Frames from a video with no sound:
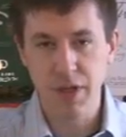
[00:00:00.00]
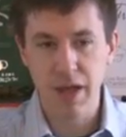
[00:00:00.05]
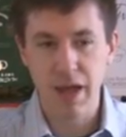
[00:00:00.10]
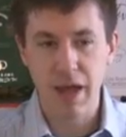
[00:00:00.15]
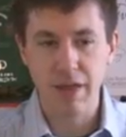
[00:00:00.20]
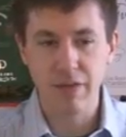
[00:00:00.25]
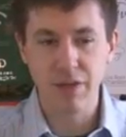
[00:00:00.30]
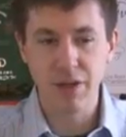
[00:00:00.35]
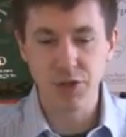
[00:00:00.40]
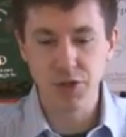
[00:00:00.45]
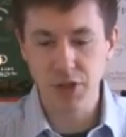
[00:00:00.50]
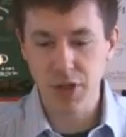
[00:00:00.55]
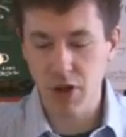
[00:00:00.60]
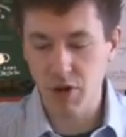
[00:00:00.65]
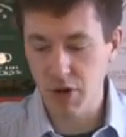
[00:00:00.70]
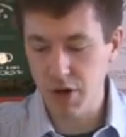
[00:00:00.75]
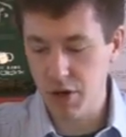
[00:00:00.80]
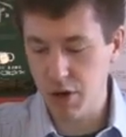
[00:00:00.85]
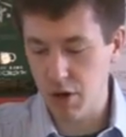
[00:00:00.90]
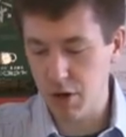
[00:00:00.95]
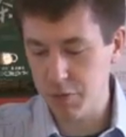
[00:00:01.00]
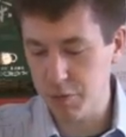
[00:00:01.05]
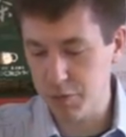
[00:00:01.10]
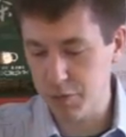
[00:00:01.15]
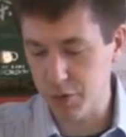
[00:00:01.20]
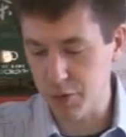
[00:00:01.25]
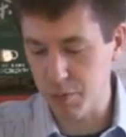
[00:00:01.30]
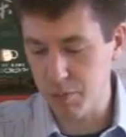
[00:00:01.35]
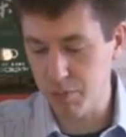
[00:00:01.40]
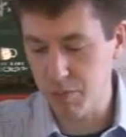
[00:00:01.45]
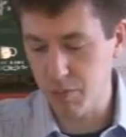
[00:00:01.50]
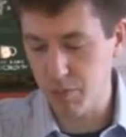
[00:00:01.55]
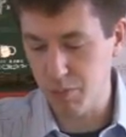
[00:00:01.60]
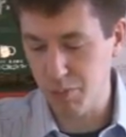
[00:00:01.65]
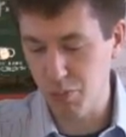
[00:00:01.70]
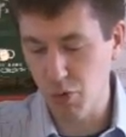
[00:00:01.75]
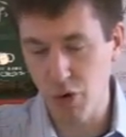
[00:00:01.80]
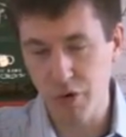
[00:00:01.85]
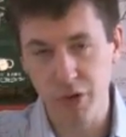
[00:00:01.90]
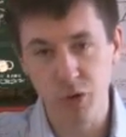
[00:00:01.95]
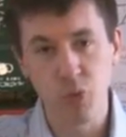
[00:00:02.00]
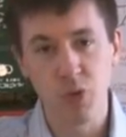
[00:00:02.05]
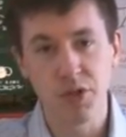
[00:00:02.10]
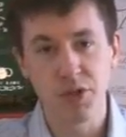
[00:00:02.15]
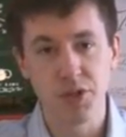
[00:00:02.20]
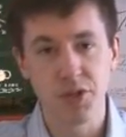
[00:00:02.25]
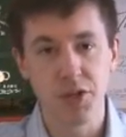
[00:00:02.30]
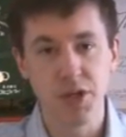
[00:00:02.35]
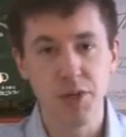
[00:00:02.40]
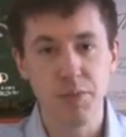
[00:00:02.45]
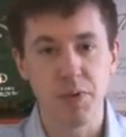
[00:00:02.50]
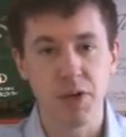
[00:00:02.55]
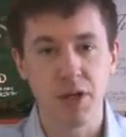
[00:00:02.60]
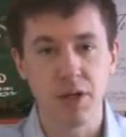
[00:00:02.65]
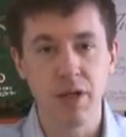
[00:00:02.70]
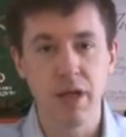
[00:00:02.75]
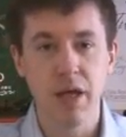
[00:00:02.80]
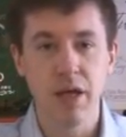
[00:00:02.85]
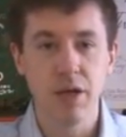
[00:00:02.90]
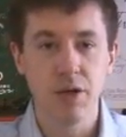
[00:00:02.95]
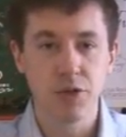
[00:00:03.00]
And this carried on from more than one steeping,